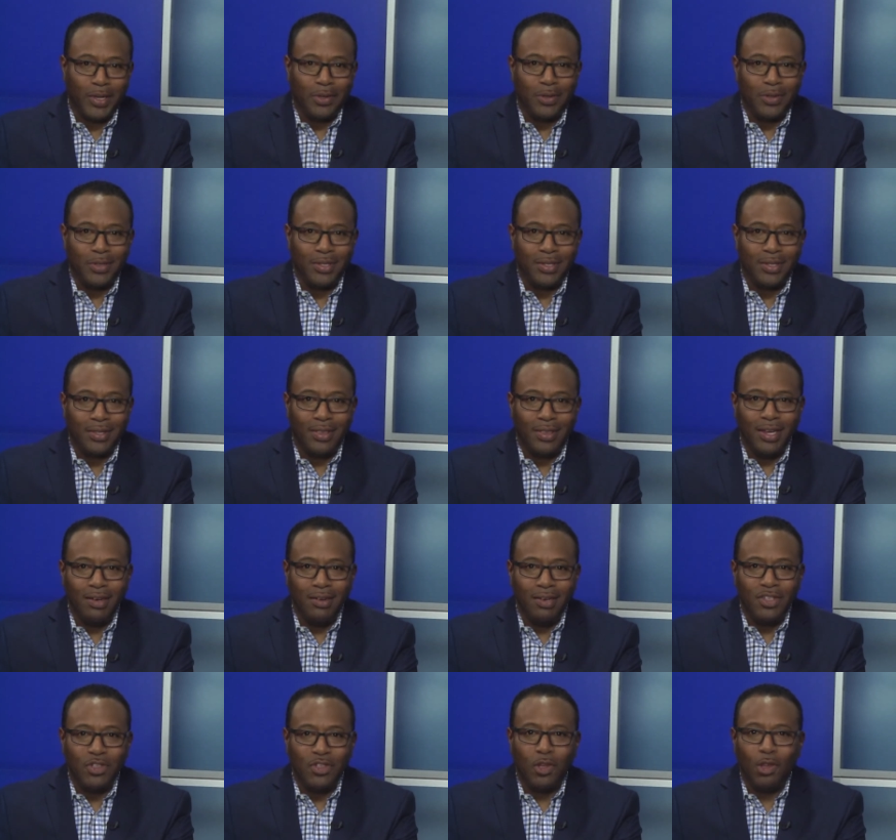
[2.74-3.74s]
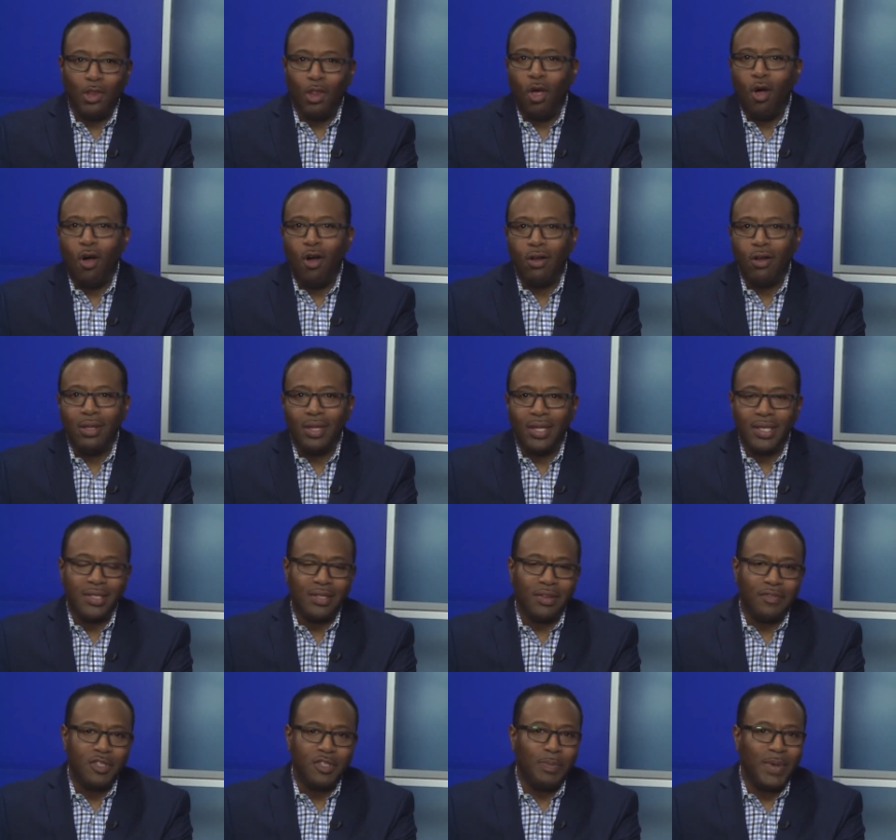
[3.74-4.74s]
Reynolds. There is a long
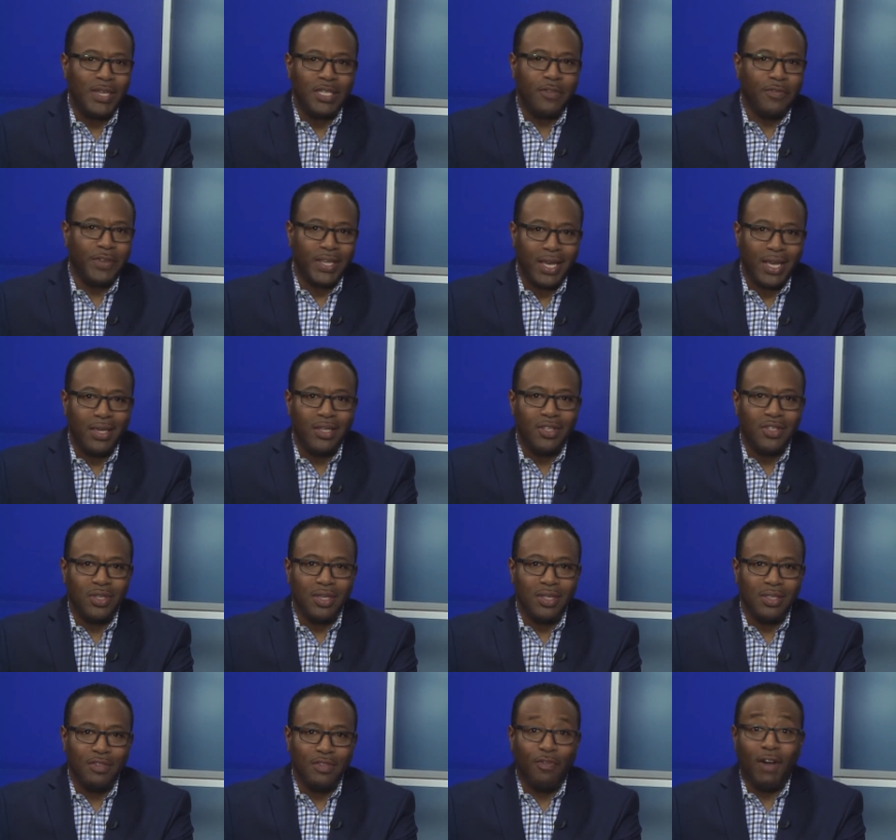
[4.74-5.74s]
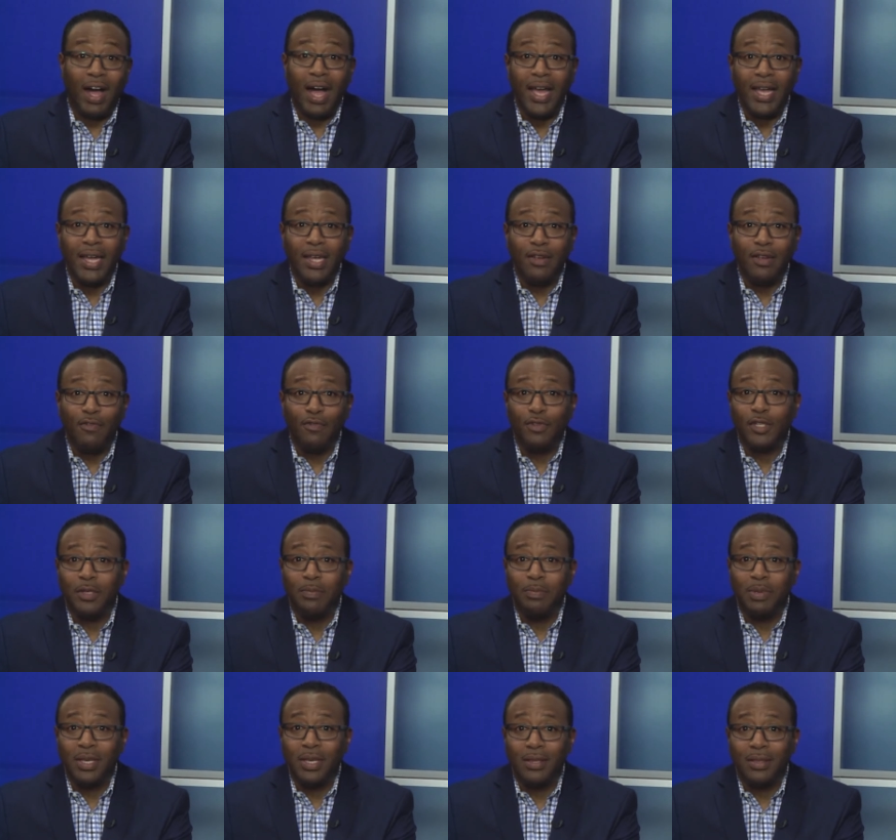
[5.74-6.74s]
list of specifications vying
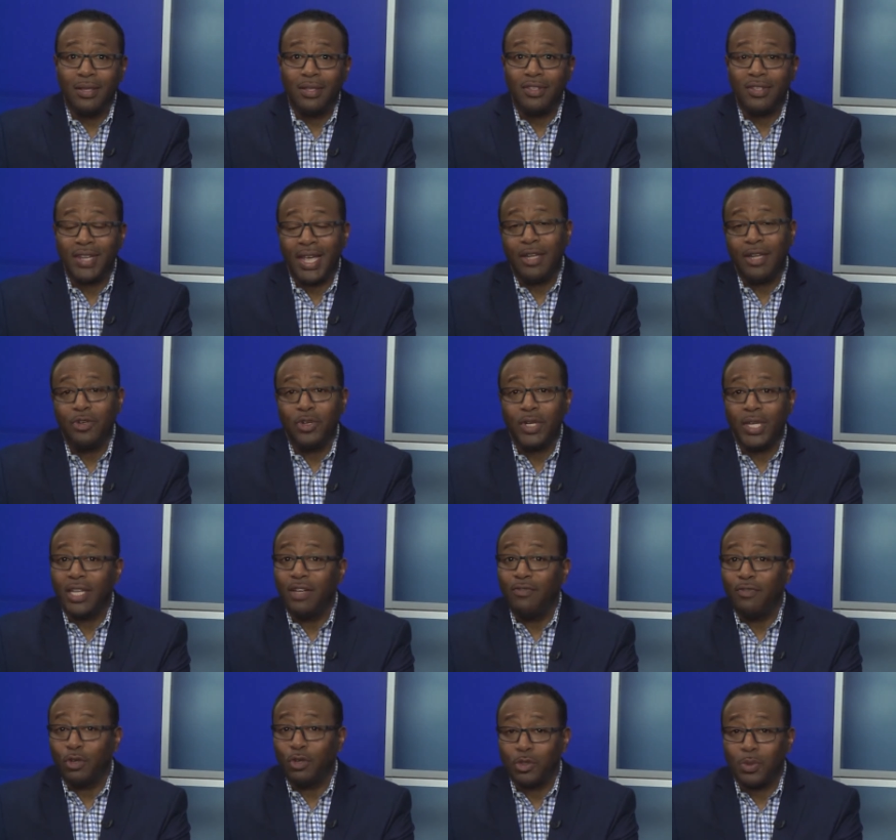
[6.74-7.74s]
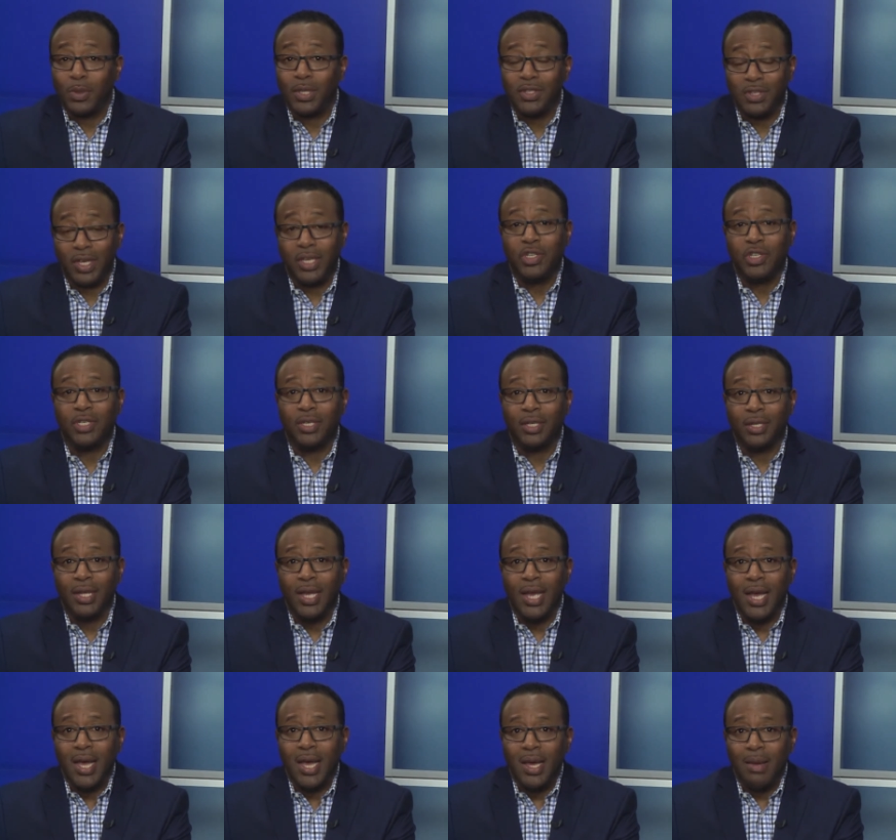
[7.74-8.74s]
to be the standard in virtualization,
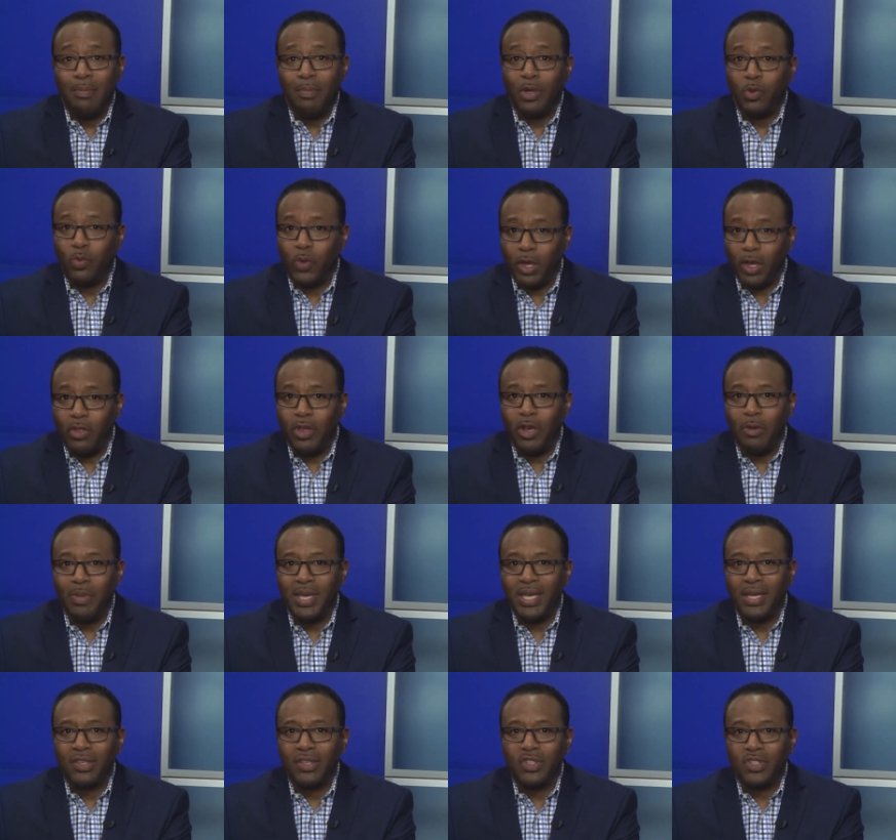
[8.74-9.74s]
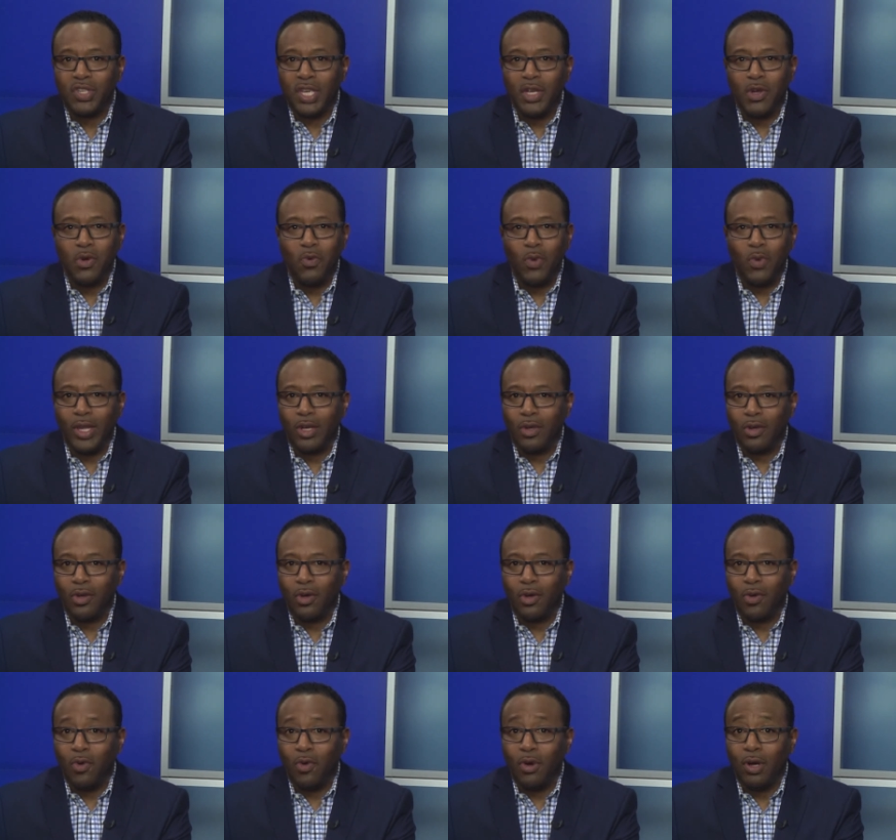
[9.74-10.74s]
but will there be a single winner
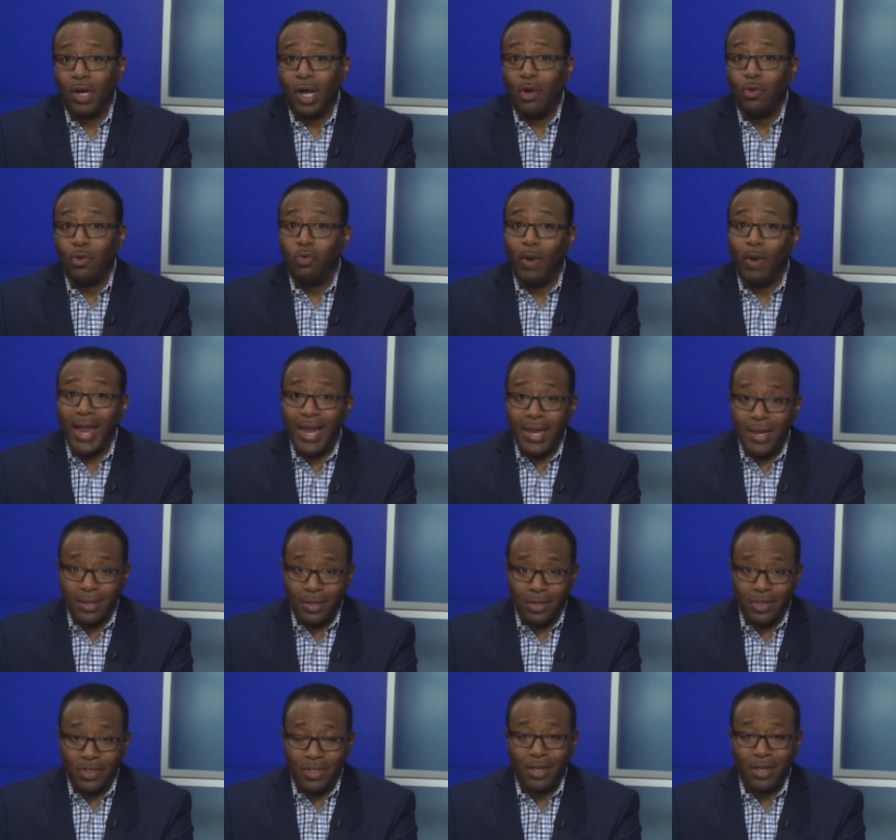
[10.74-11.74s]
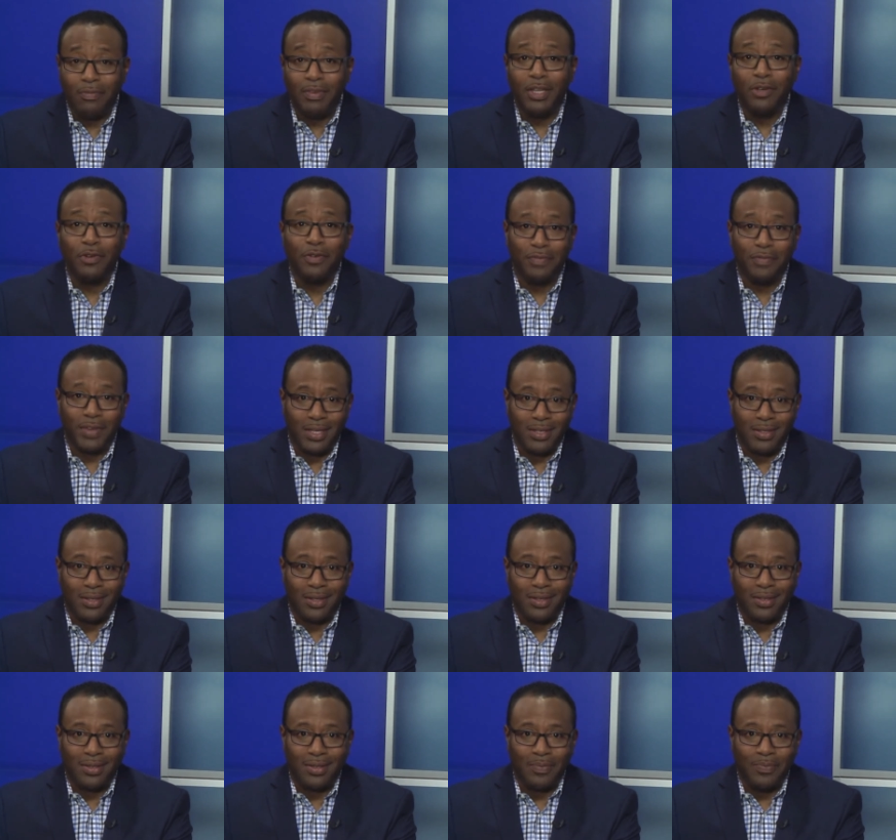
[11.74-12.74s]
or a range of
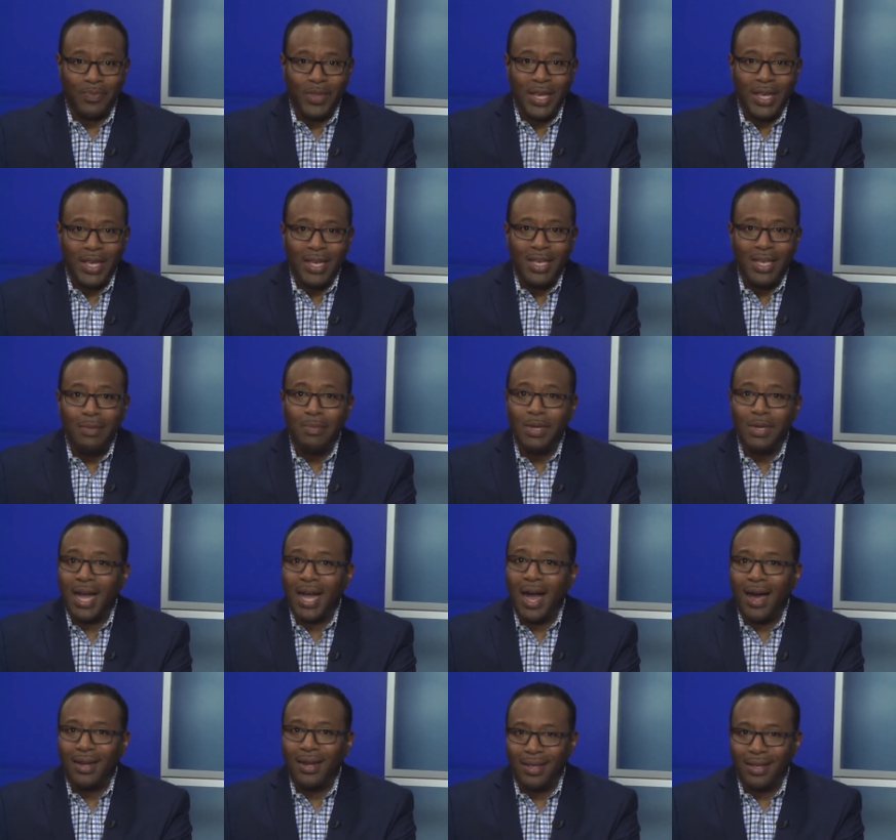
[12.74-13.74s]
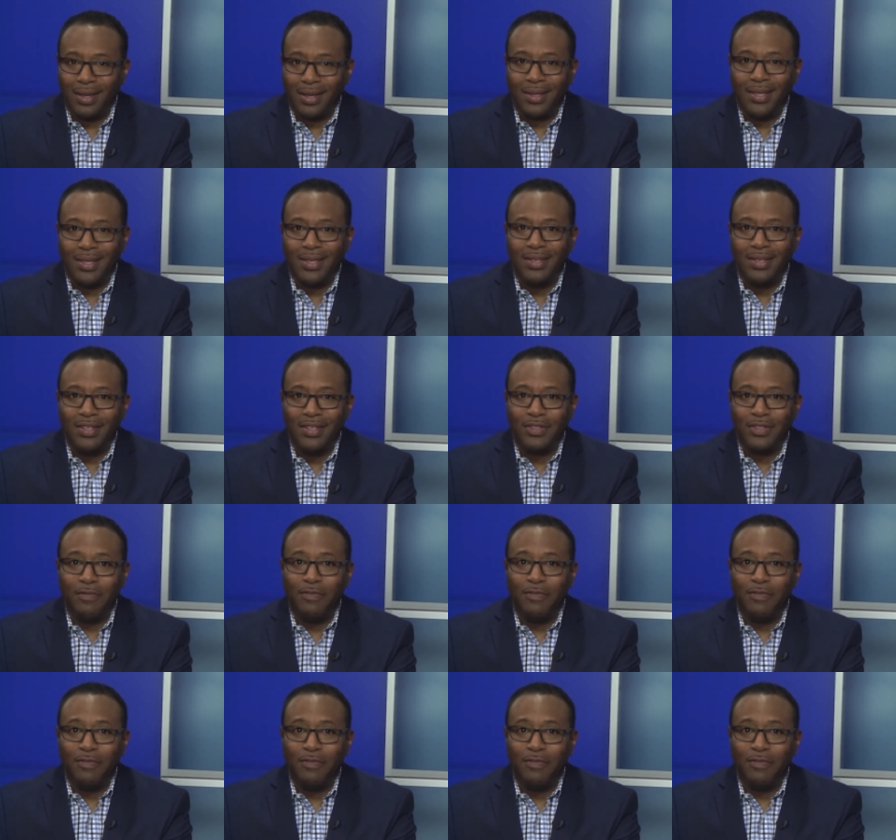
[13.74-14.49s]
interfaces? Hema Kadia is